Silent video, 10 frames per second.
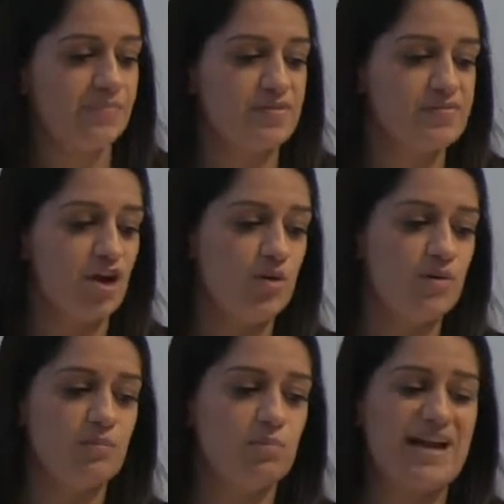So
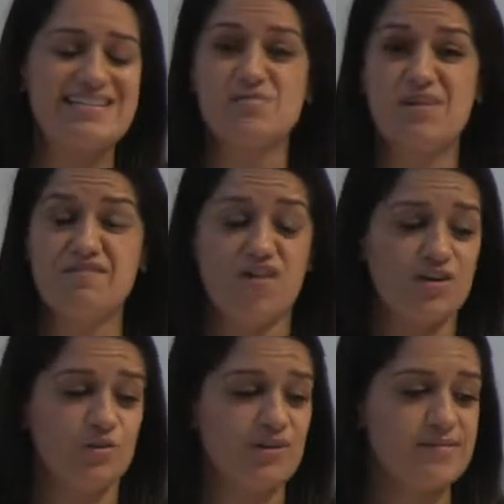where did we
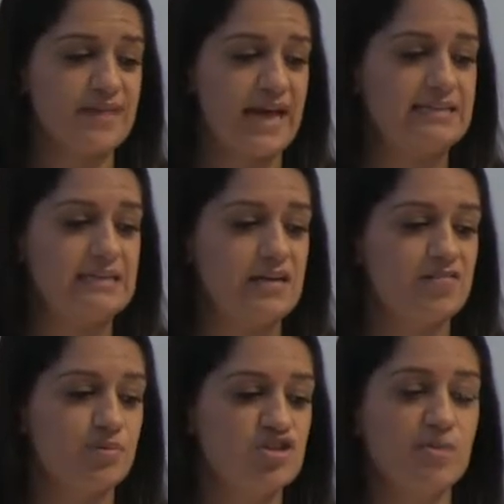find all these
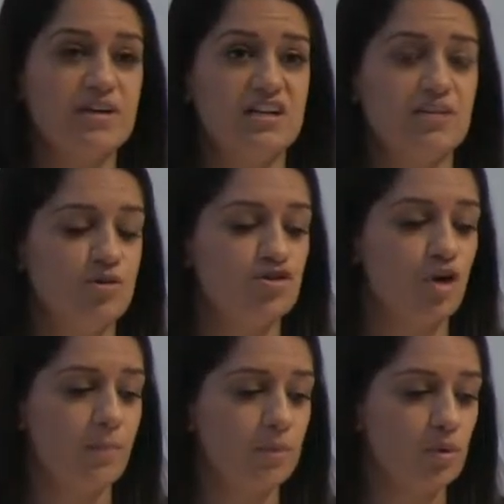candidates? Predominantly through
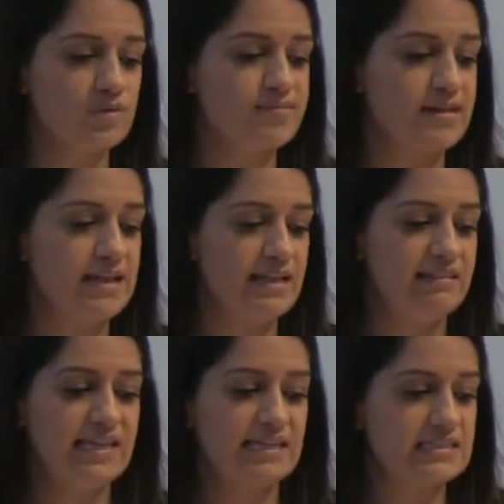job boards,
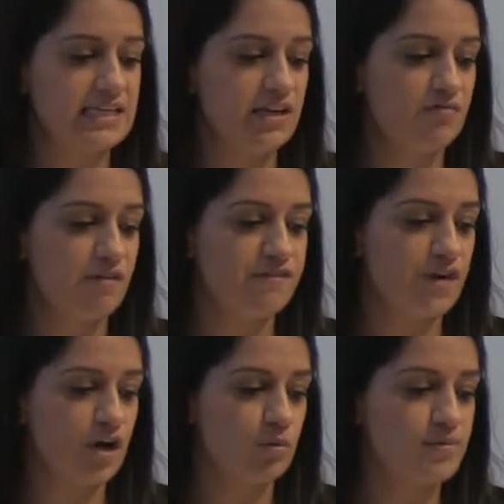LinkedIn,
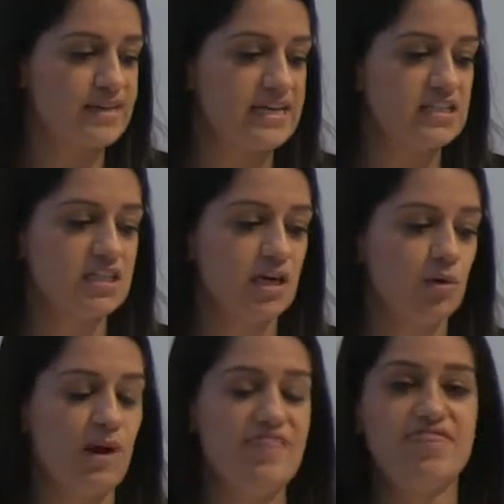referrals,
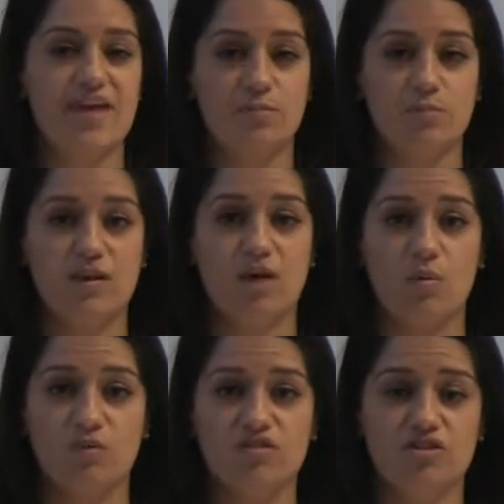internal, and then we
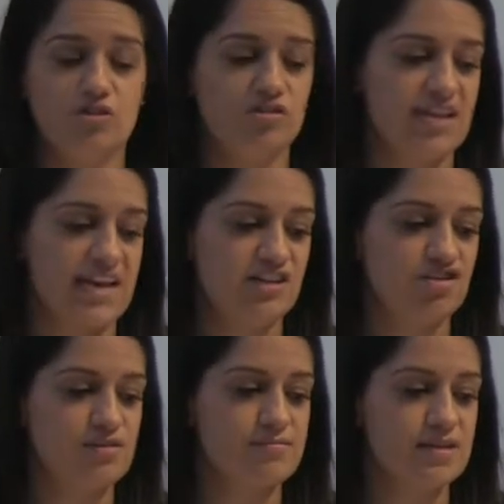go on to
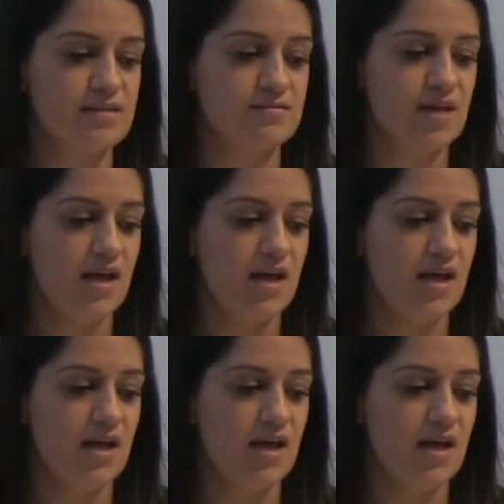agencies.